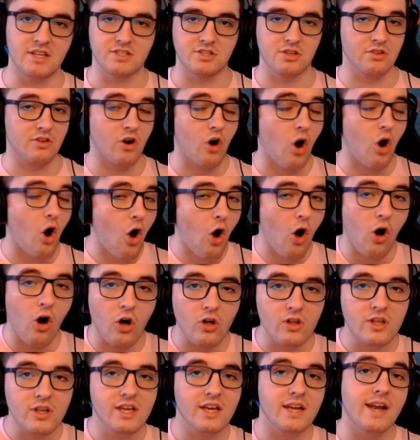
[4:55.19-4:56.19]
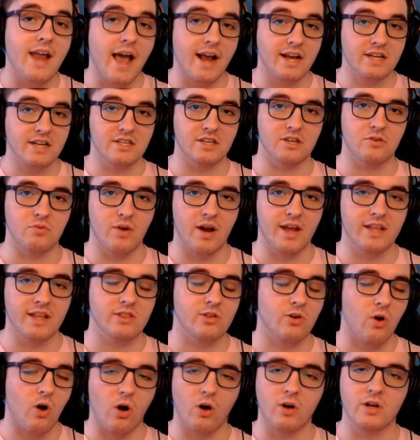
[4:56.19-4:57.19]
So they're all connected, right?
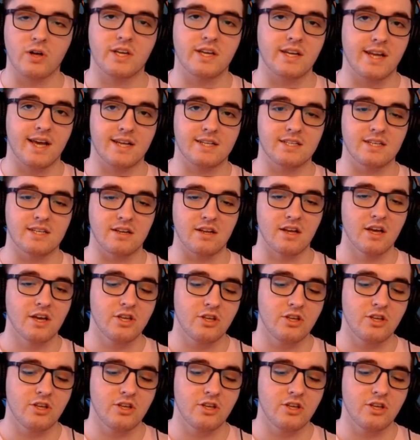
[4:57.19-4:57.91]
They're all connected.